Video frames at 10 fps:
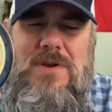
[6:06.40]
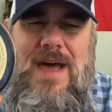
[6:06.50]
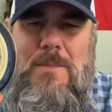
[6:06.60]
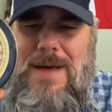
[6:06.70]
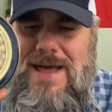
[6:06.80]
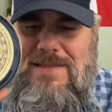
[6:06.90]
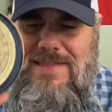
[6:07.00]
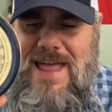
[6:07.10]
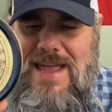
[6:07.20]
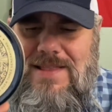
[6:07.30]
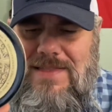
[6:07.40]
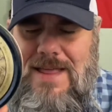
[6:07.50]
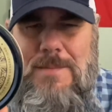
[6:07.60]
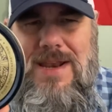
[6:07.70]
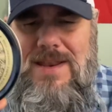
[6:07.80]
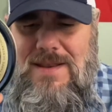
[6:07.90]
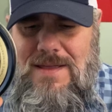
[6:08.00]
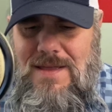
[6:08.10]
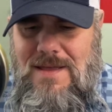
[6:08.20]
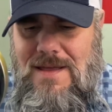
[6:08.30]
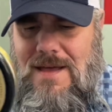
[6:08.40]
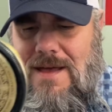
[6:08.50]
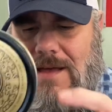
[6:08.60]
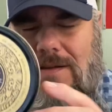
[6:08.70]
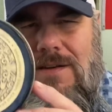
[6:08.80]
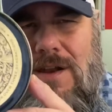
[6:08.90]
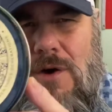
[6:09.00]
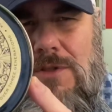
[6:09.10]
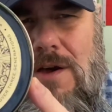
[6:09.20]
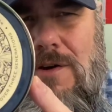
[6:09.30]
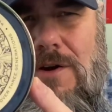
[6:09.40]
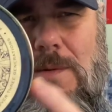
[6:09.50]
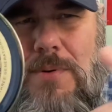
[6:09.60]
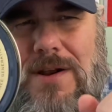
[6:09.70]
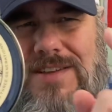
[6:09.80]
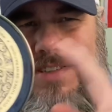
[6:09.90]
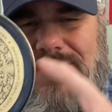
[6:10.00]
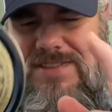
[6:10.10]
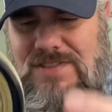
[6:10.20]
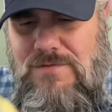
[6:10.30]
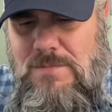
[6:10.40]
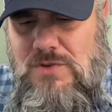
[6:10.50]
out by Lane Limited. Uh, no longer in production. This is from